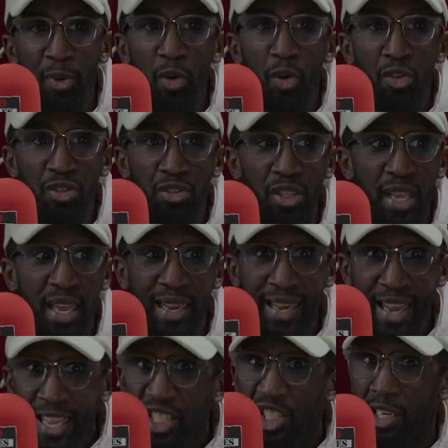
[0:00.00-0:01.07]
because he
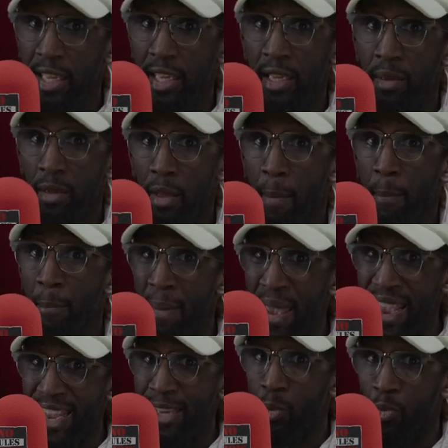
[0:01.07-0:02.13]
allegedly
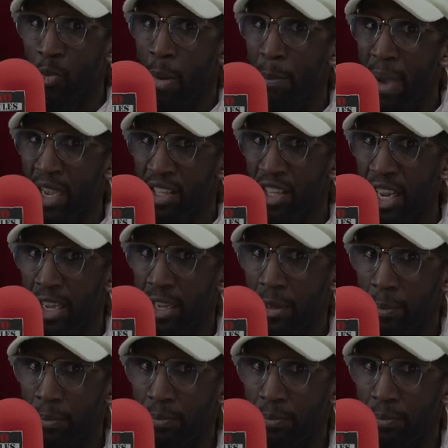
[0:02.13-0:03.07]
mated with one back in the day.